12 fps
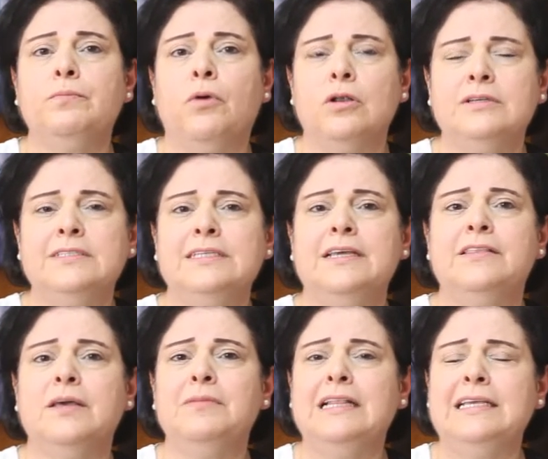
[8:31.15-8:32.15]
policy in
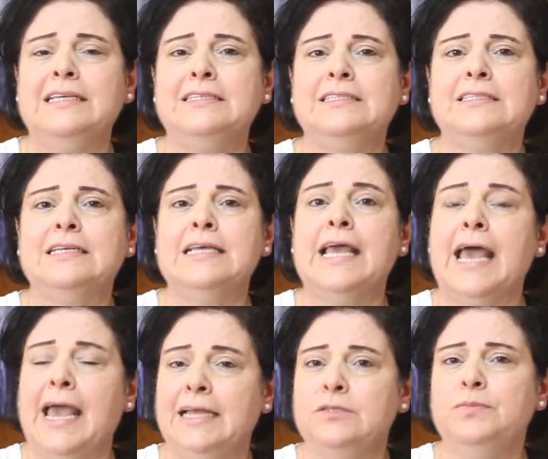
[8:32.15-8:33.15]
the Middle East
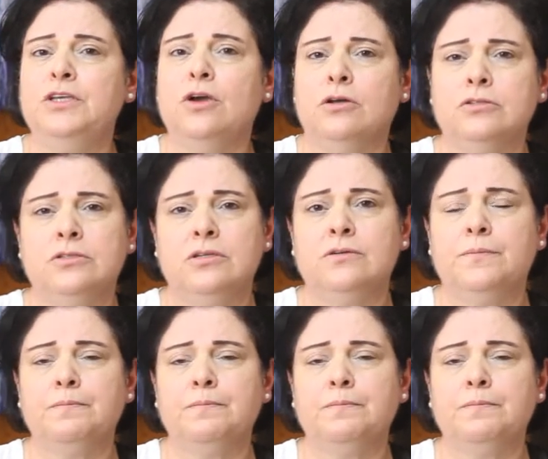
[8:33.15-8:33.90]
and beyond.